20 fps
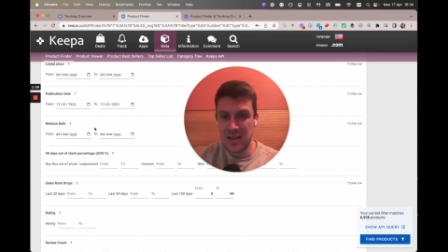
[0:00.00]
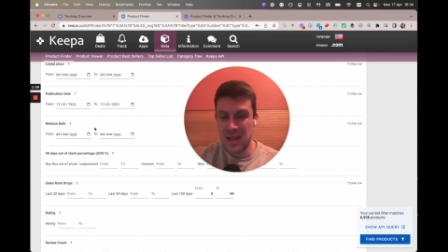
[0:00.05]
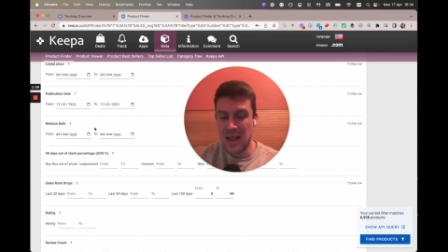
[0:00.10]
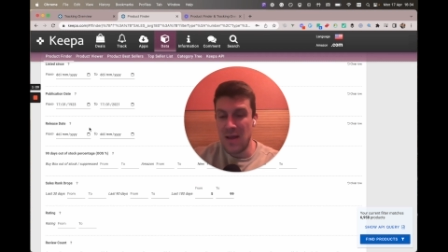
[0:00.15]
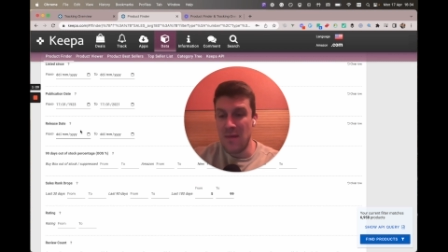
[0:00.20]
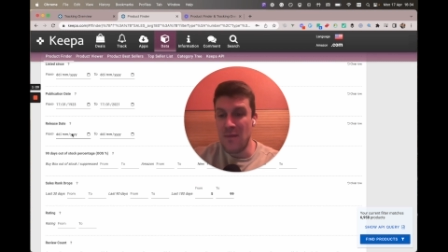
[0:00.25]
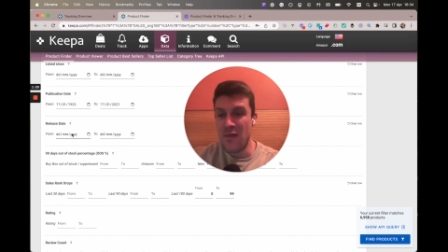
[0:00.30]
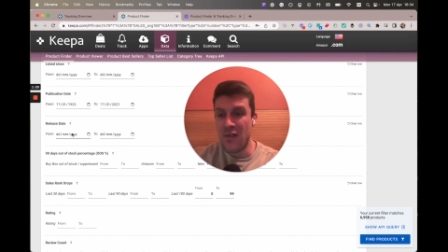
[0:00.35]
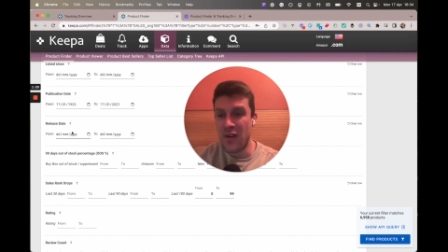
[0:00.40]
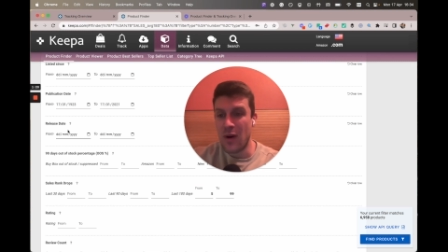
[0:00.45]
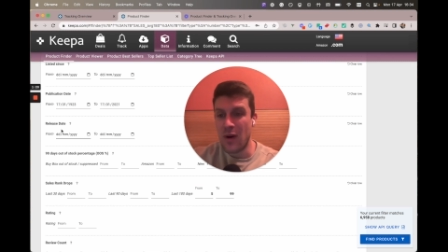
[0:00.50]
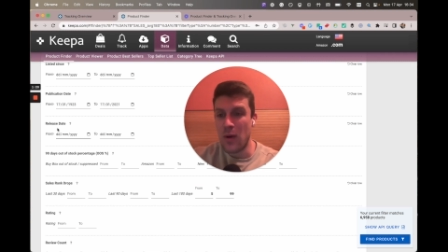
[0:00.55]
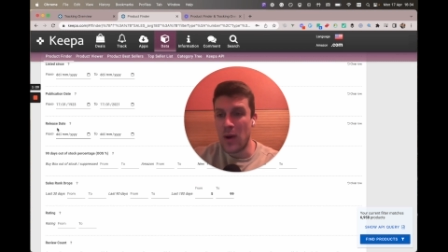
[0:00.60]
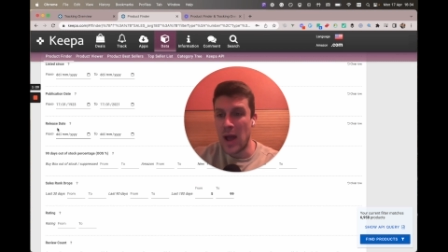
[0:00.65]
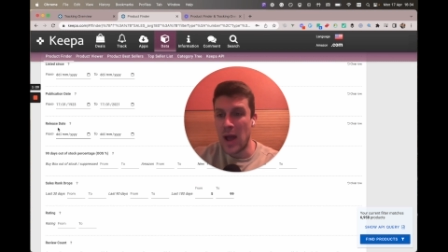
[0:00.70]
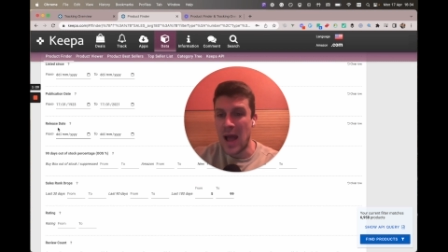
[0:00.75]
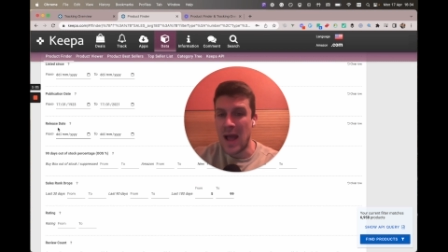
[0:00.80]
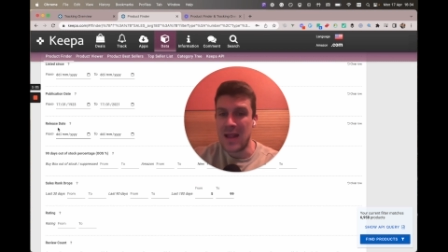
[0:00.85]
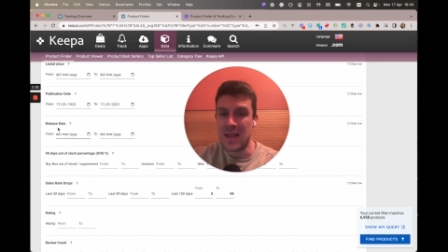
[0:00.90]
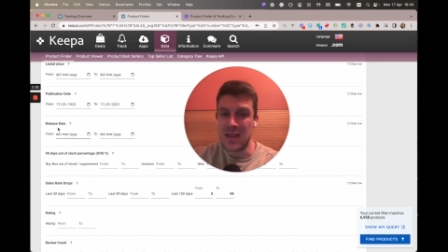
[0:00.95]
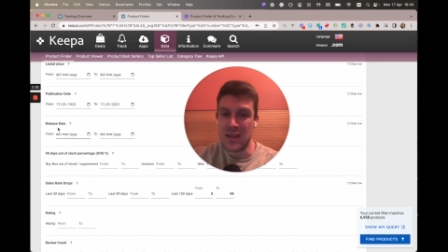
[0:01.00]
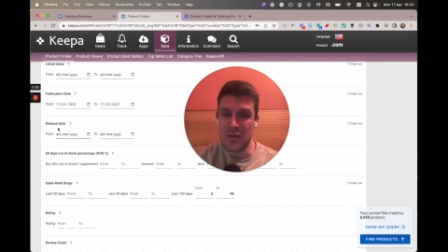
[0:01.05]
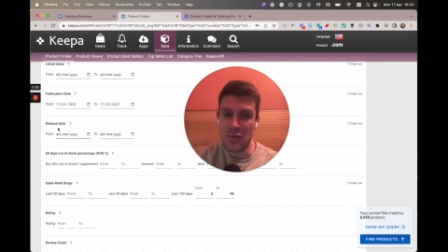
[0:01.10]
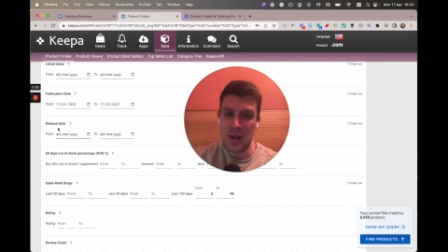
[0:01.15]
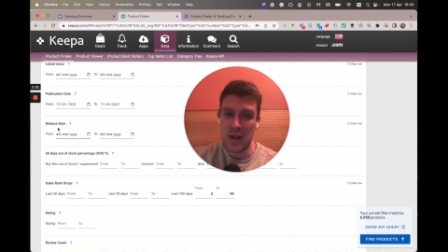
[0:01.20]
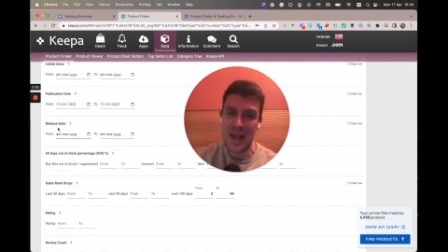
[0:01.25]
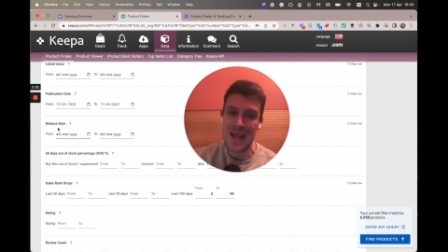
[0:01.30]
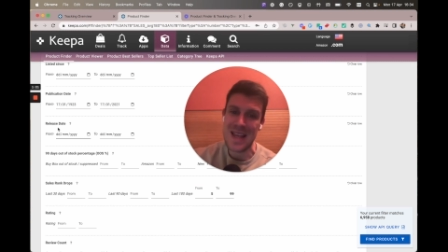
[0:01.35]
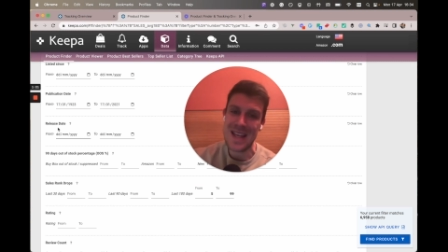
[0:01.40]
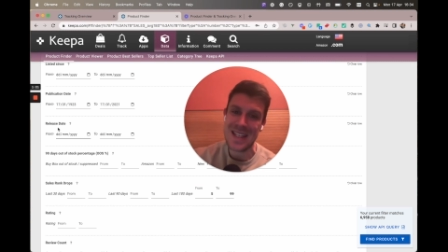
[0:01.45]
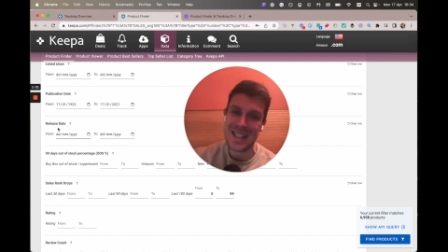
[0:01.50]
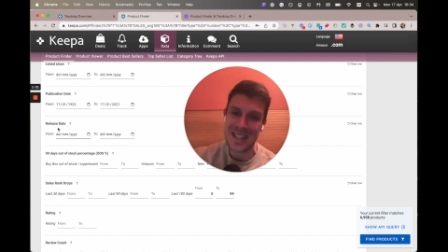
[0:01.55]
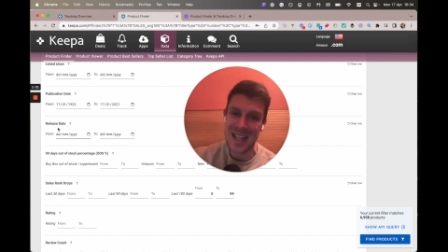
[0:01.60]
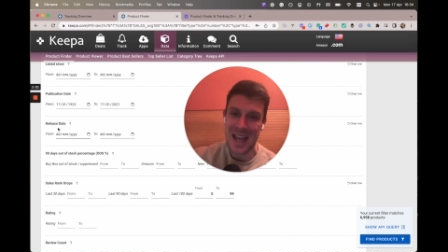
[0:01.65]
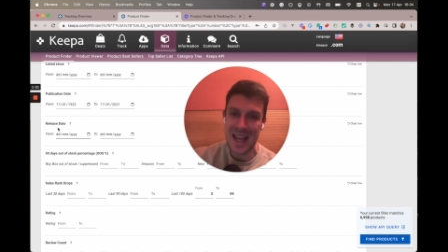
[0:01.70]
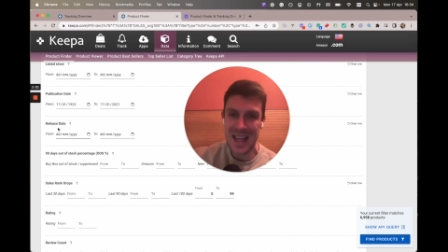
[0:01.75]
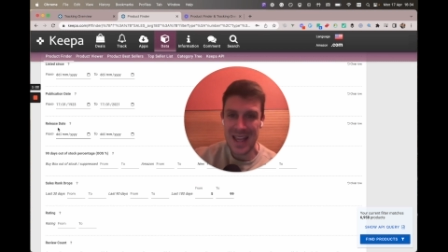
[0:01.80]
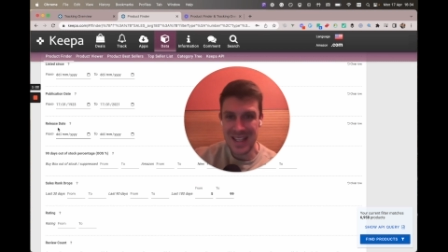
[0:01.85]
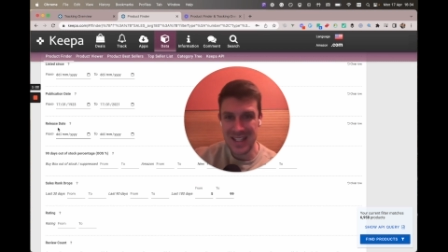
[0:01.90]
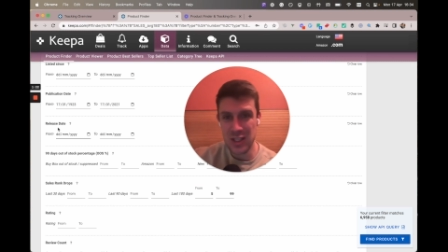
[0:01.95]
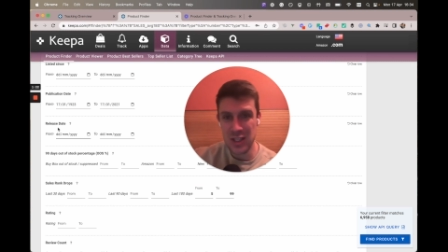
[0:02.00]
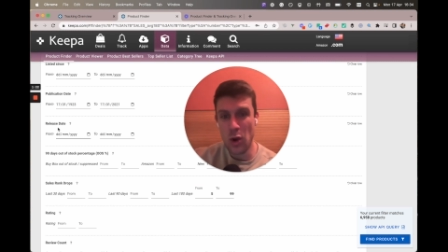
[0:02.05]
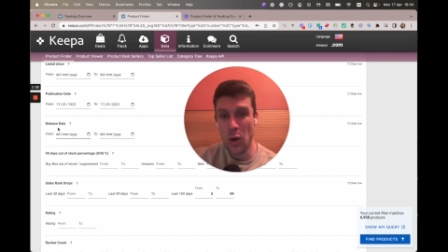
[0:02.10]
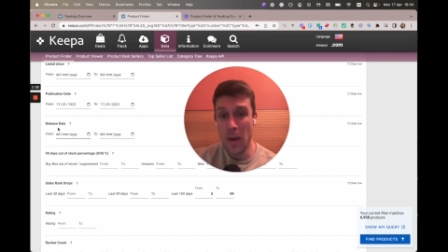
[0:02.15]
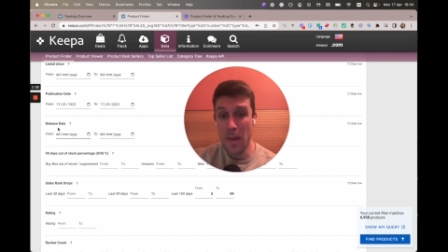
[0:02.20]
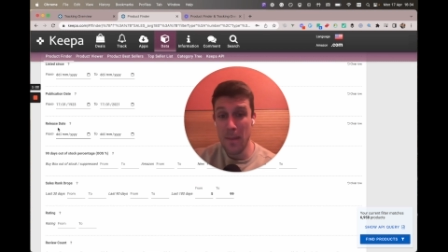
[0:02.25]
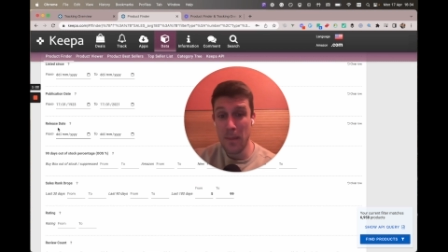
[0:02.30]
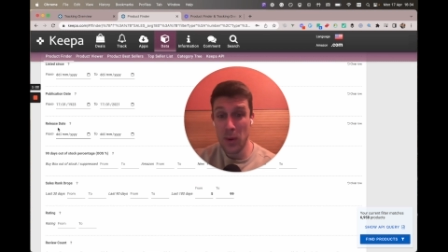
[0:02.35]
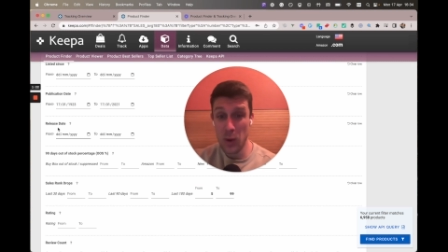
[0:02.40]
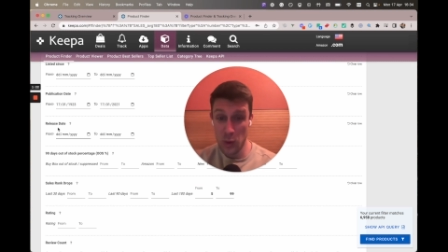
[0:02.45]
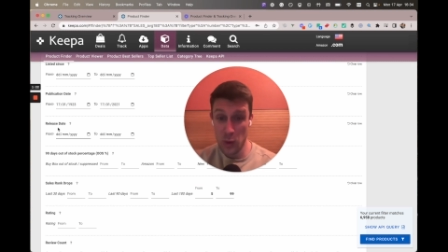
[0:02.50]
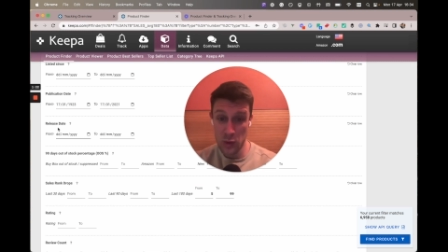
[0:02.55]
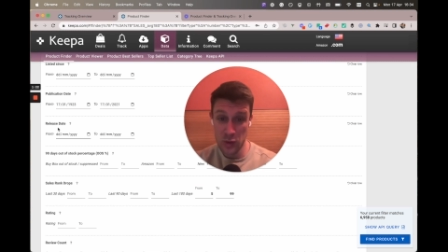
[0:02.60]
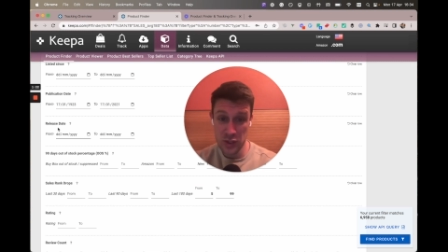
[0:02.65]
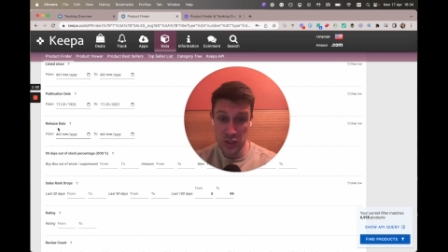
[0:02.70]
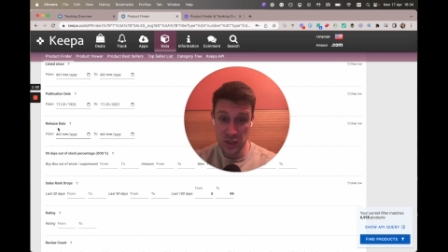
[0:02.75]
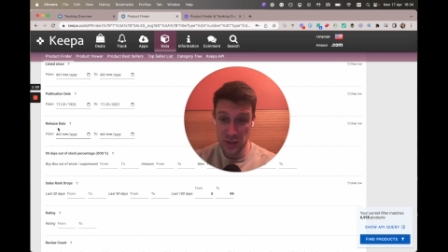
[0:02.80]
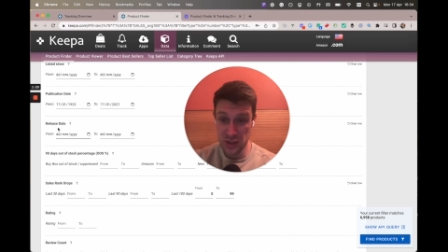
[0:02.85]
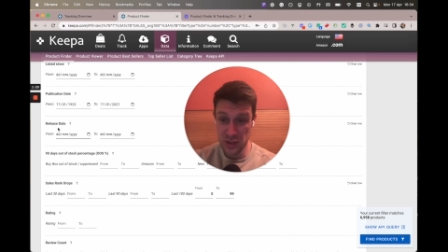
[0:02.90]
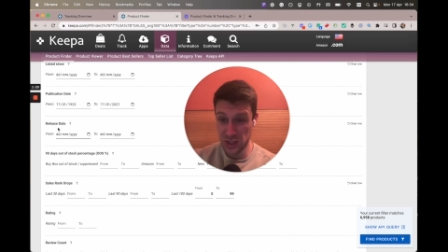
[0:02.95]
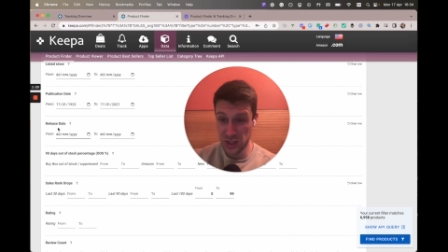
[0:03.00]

info and the release date is not important.